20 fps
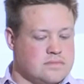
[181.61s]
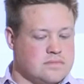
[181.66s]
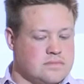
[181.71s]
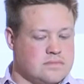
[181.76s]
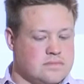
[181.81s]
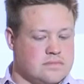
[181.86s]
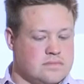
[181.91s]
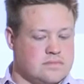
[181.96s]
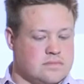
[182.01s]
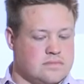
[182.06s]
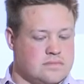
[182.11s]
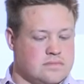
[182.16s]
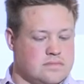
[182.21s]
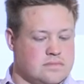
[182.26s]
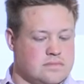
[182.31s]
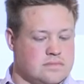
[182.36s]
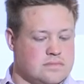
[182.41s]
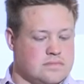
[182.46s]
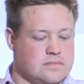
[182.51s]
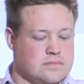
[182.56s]

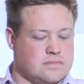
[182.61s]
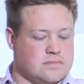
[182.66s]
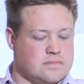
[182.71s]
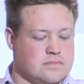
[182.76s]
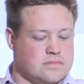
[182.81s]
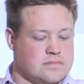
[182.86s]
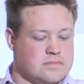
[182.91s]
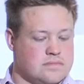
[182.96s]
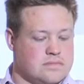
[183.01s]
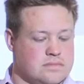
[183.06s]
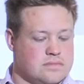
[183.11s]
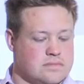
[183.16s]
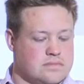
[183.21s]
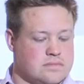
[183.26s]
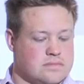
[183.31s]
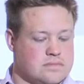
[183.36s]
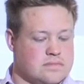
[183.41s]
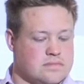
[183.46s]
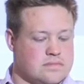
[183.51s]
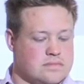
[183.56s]

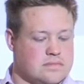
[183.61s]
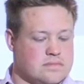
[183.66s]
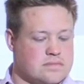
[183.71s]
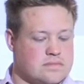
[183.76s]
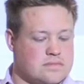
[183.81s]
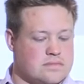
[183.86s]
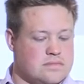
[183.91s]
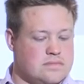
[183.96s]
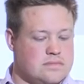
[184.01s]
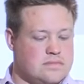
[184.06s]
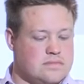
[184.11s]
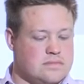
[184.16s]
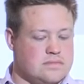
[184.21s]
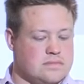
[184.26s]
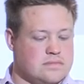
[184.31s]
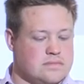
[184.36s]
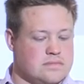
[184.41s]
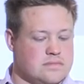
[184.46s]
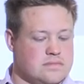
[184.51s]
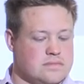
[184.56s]

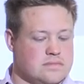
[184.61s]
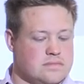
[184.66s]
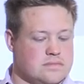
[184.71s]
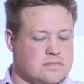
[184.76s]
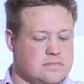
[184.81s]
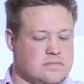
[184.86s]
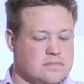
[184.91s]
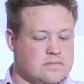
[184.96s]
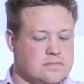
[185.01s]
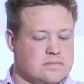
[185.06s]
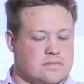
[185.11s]
The person shown says nothing.